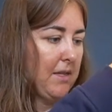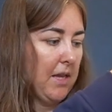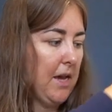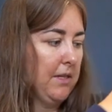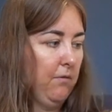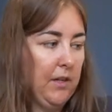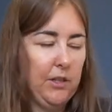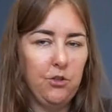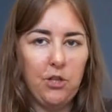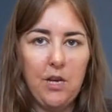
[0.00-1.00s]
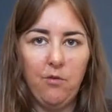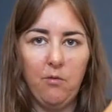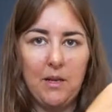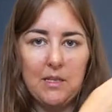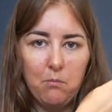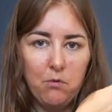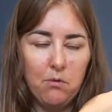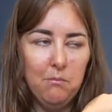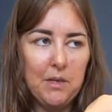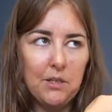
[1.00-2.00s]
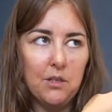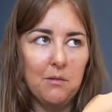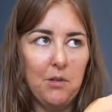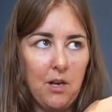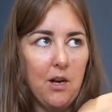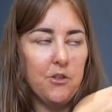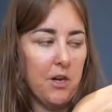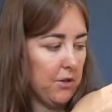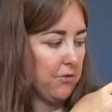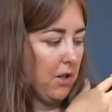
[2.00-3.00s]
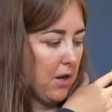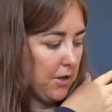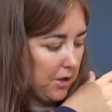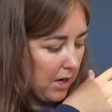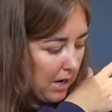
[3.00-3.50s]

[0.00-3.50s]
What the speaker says: sizing really just changed from like small, medium, large, extra large.